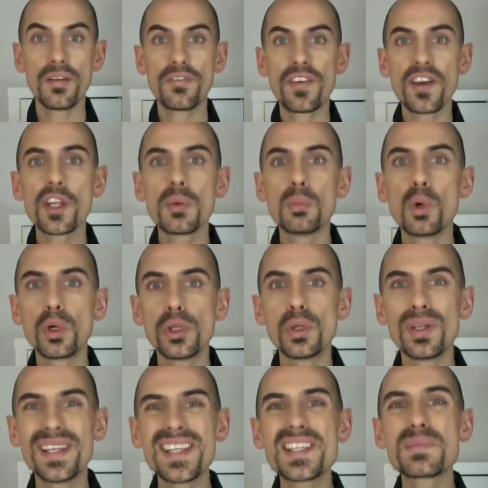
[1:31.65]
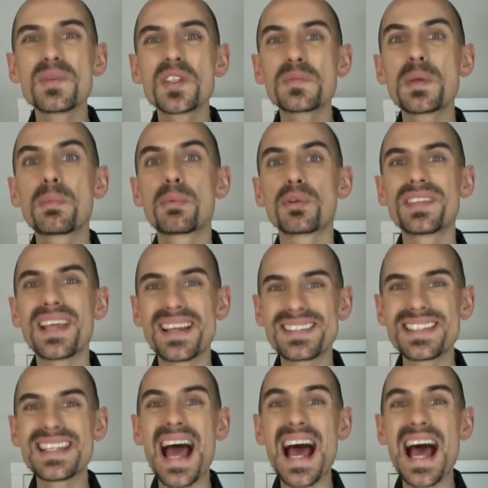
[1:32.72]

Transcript: Furthermore, your list must be protected